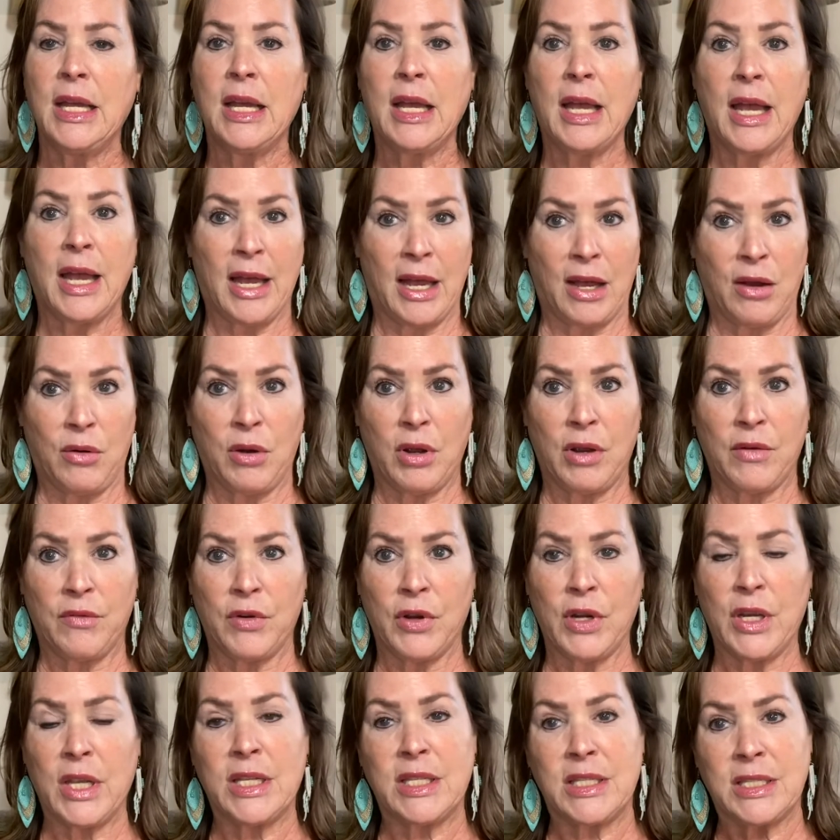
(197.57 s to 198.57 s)
However,
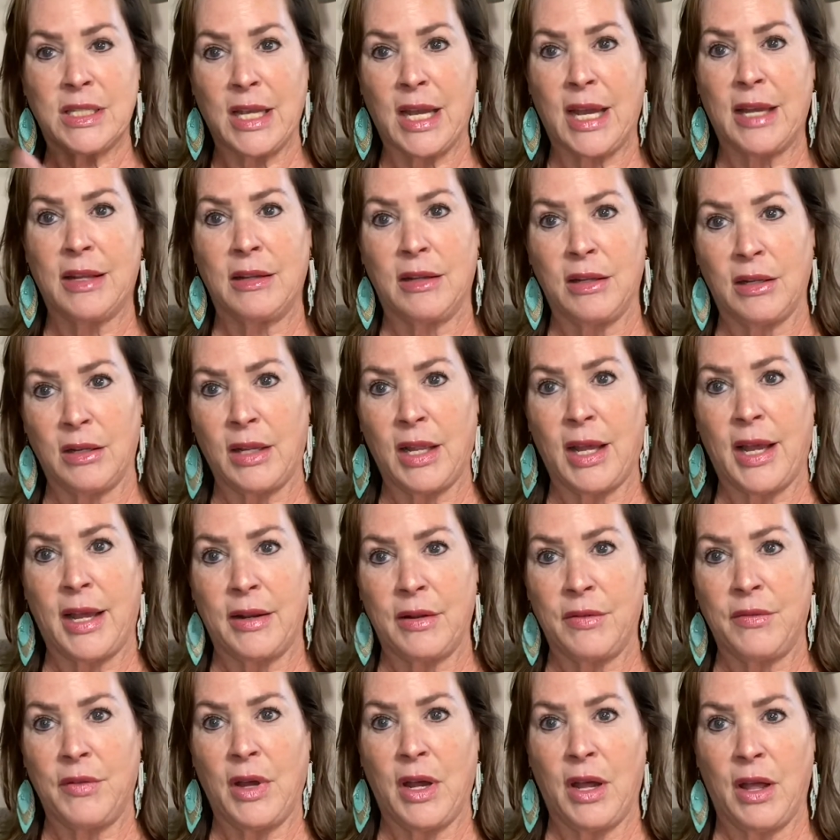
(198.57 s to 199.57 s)
it's got a lot
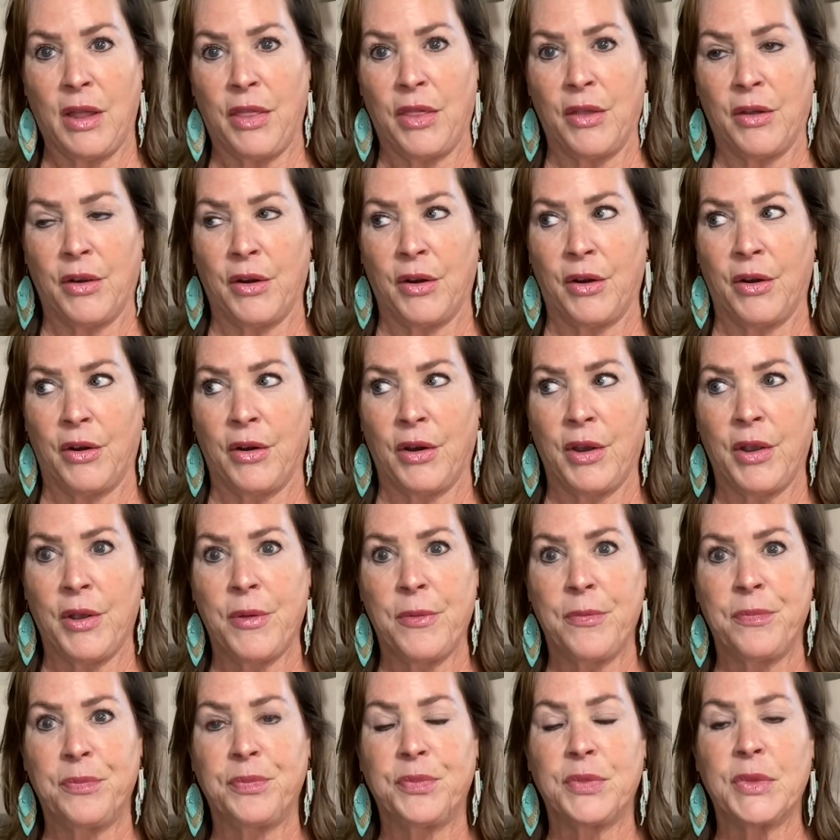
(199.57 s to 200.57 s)
of other
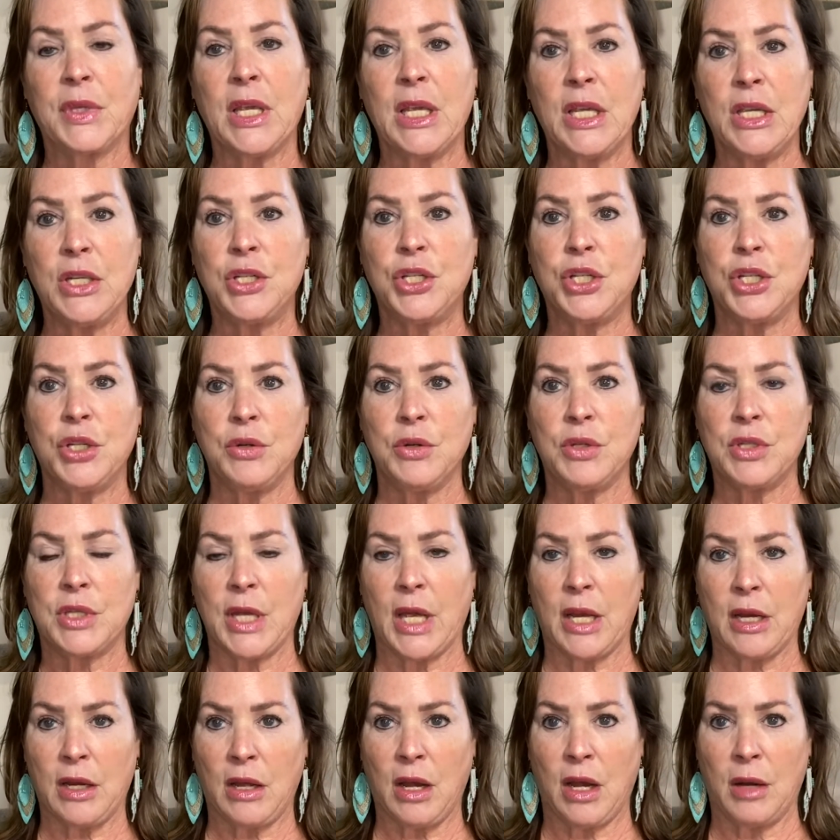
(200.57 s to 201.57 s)
issues
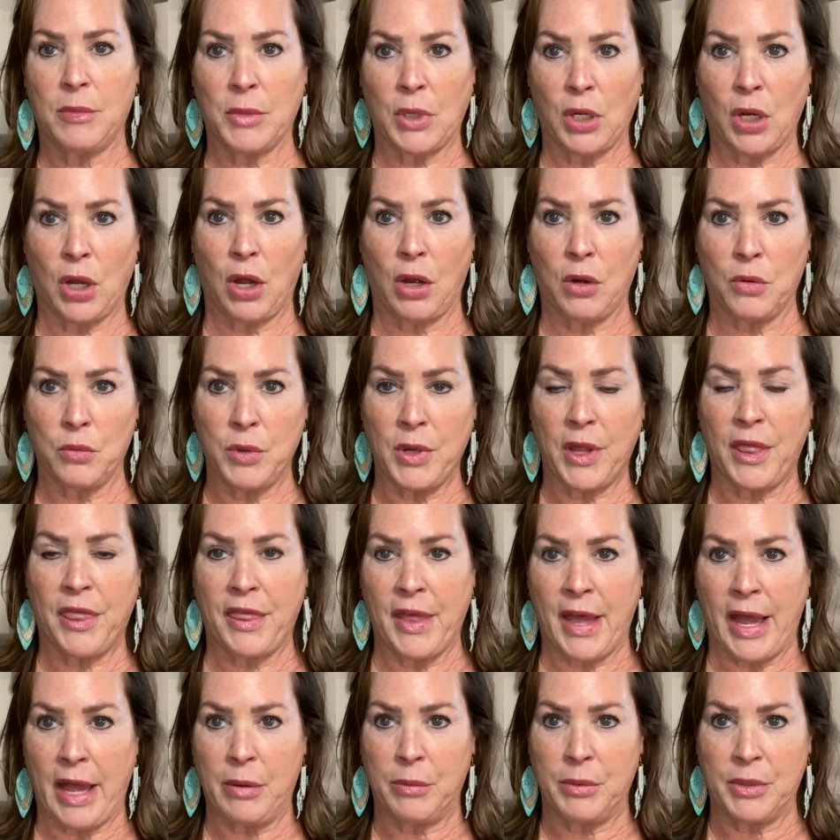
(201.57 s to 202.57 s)
that come along with
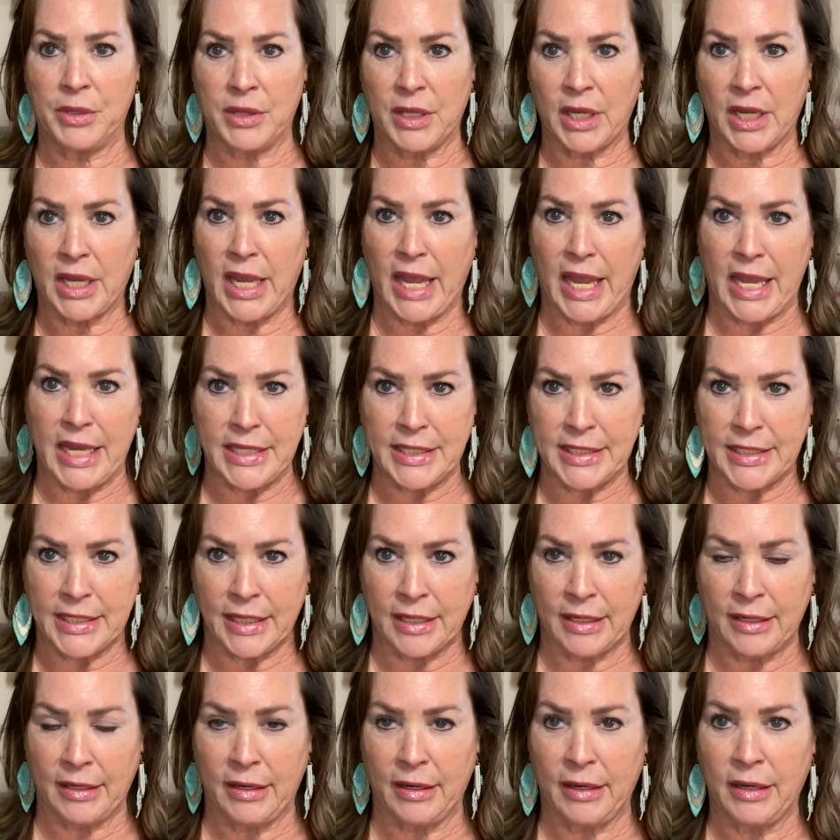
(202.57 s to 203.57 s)
that, with the
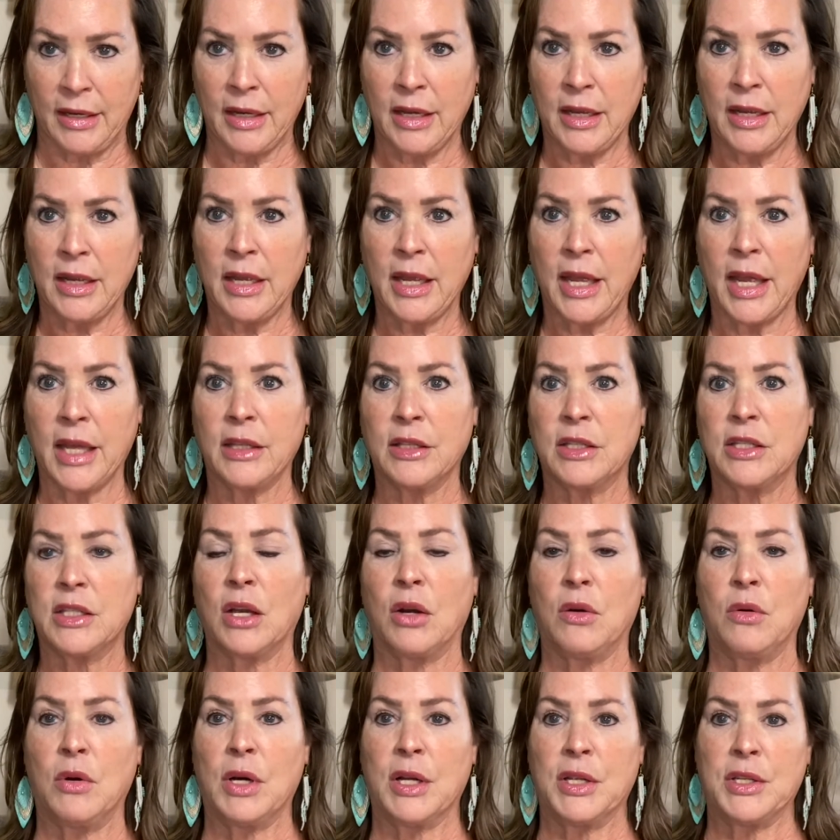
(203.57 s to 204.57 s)
casein and
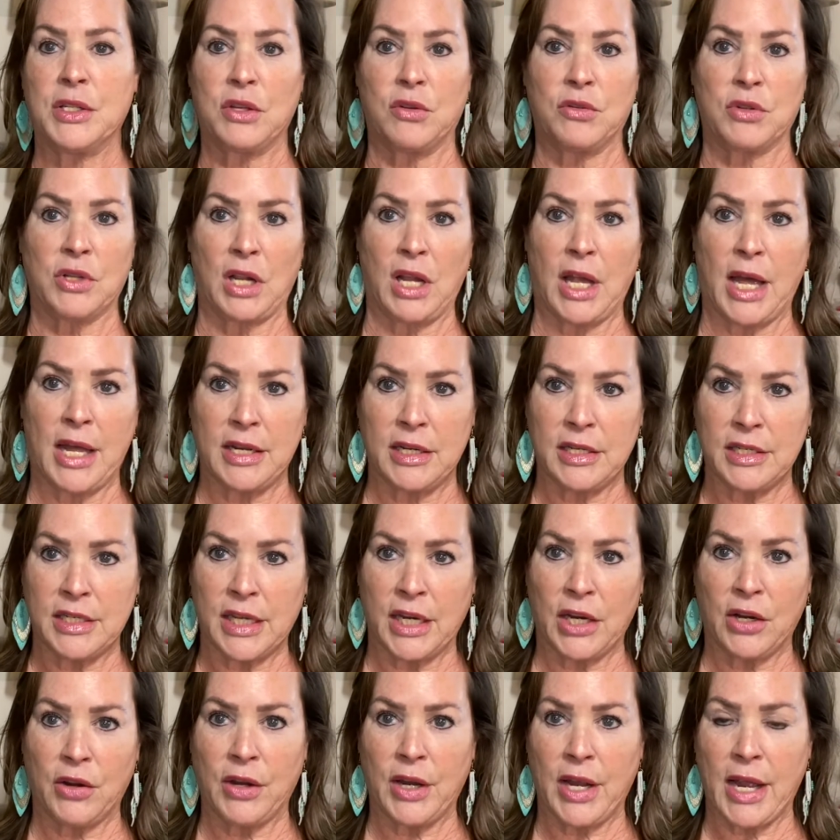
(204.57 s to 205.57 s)
so on. So there's a lot of
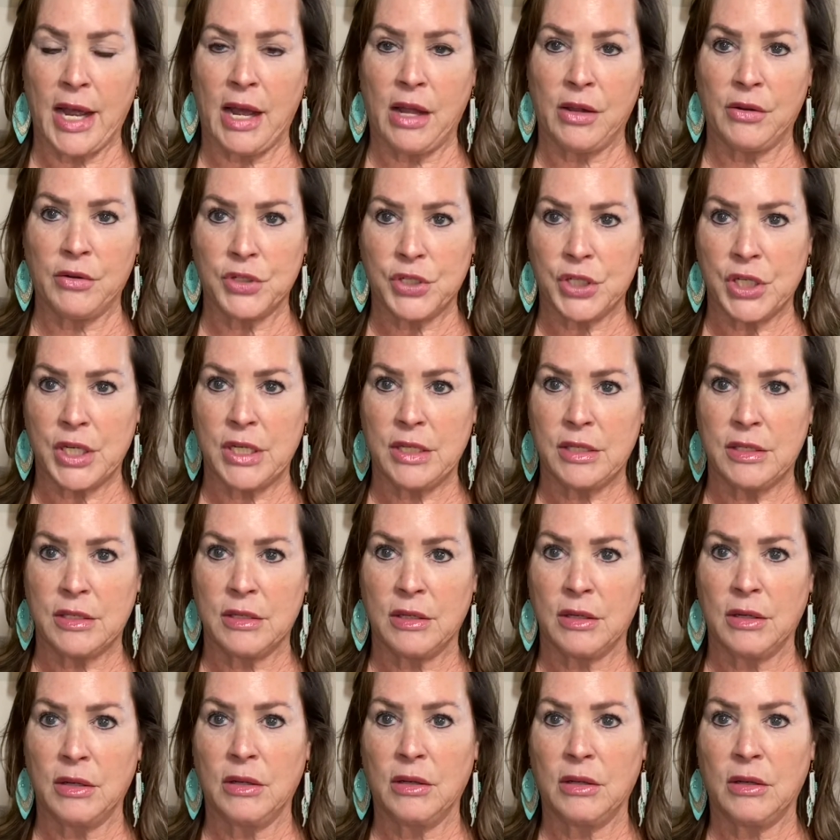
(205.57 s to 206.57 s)
dairy allergies,
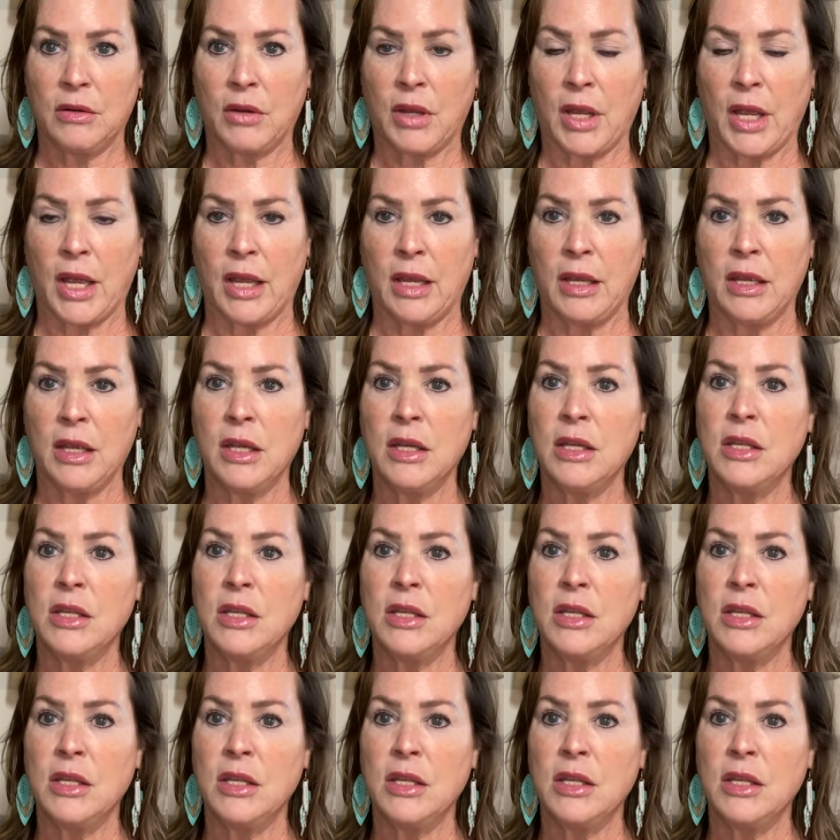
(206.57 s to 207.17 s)
okay?